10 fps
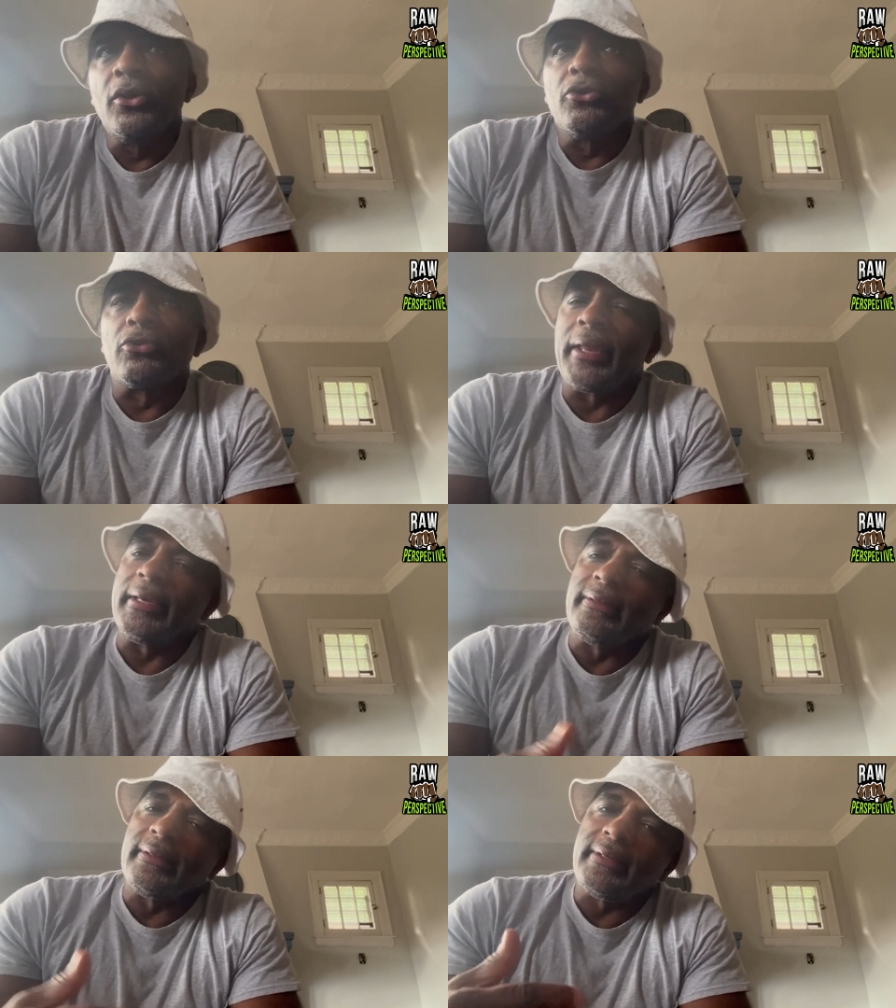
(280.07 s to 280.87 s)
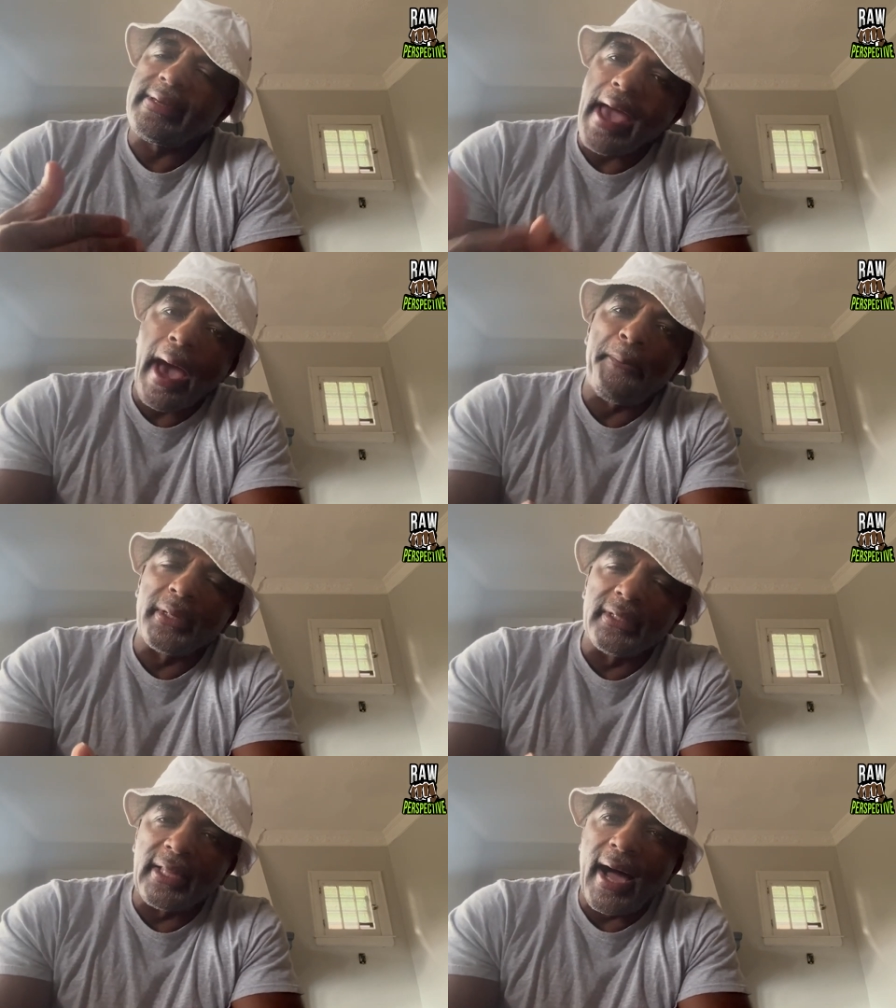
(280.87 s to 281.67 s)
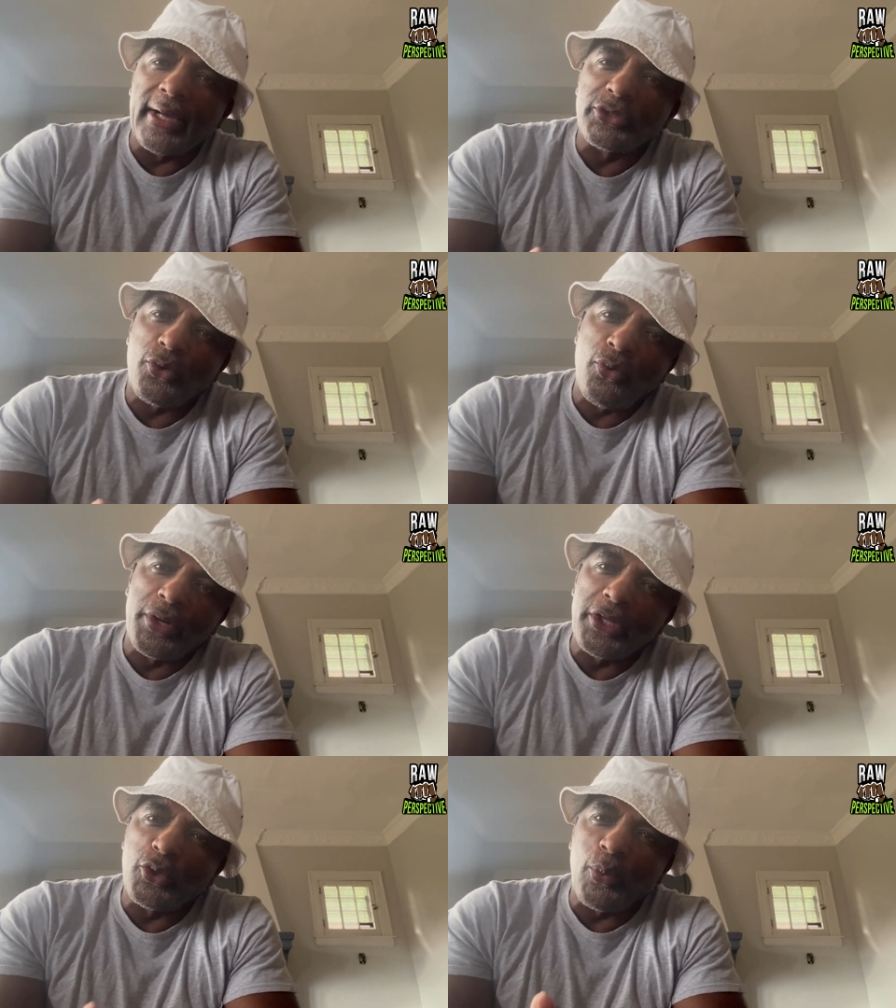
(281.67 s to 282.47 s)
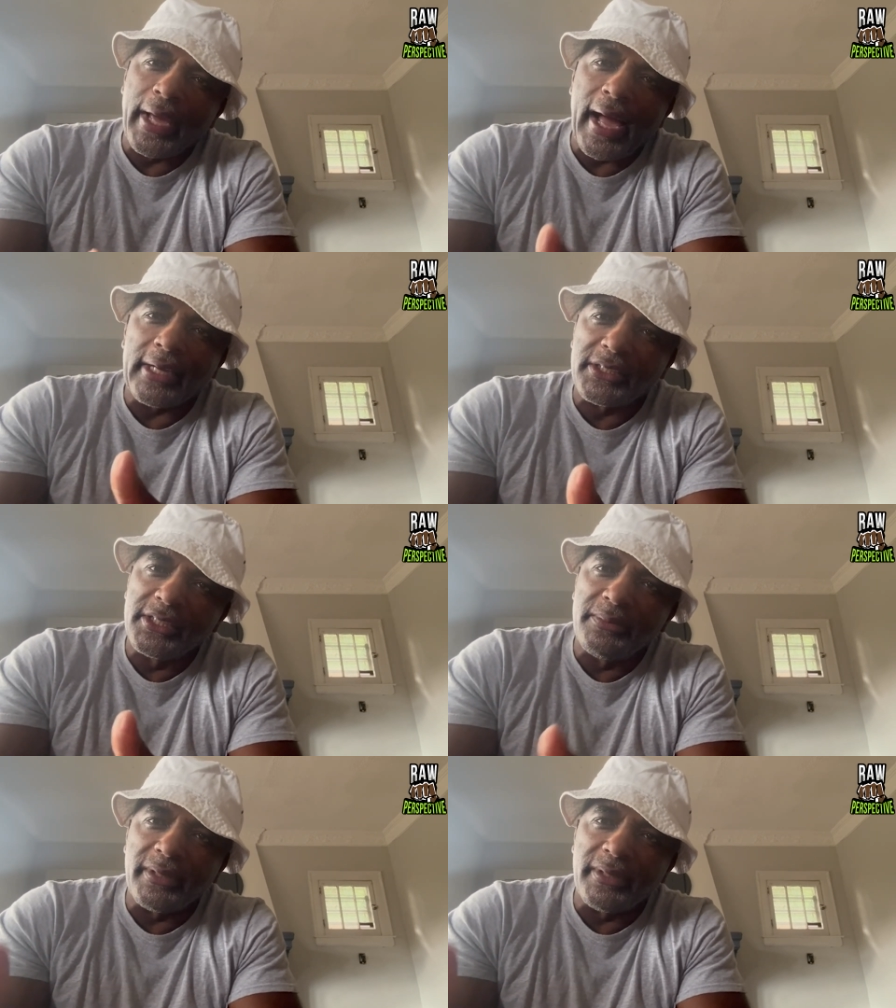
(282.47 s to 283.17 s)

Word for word: So I didn't capitalize on it the way I should,